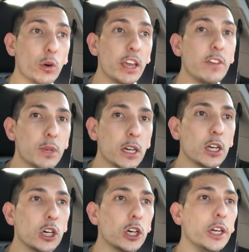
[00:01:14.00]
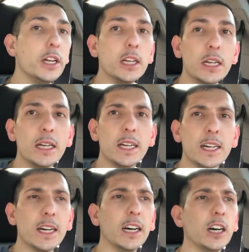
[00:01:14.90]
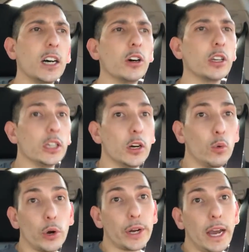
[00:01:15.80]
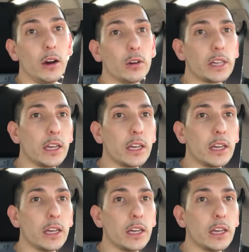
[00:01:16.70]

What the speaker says: gave me a good, workout,